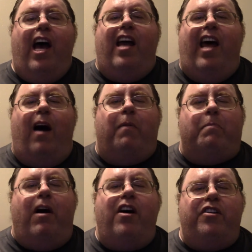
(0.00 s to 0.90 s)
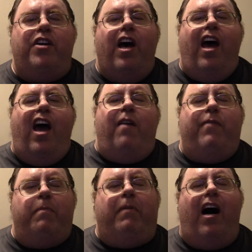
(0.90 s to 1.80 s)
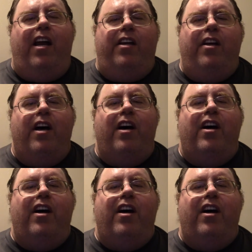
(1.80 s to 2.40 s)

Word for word: and how much everybody